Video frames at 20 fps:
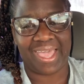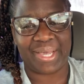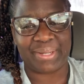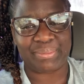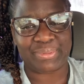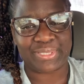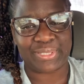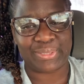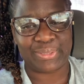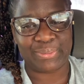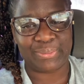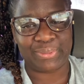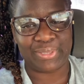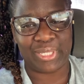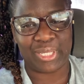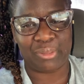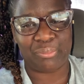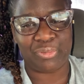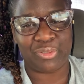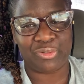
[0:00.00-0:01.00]

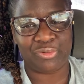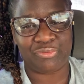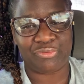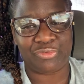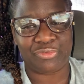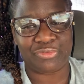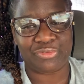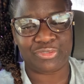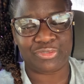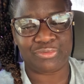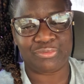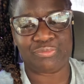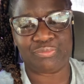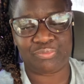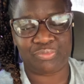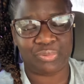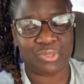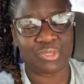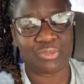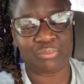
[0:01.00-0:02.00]
absolutely a beautiful
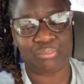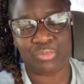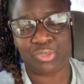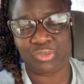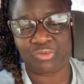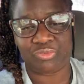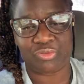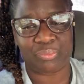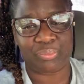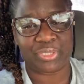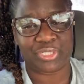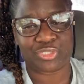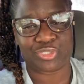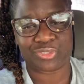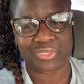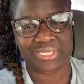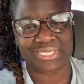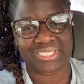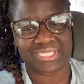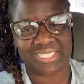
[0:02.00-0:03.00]

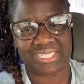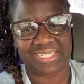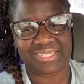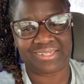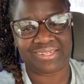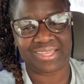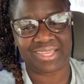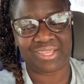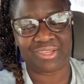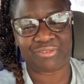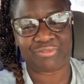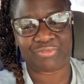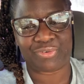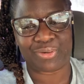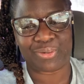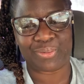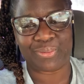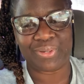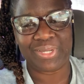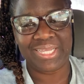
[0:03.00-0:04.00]
pictures to see the day
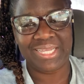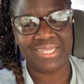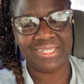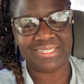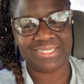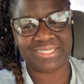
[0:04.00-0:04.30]
unfold,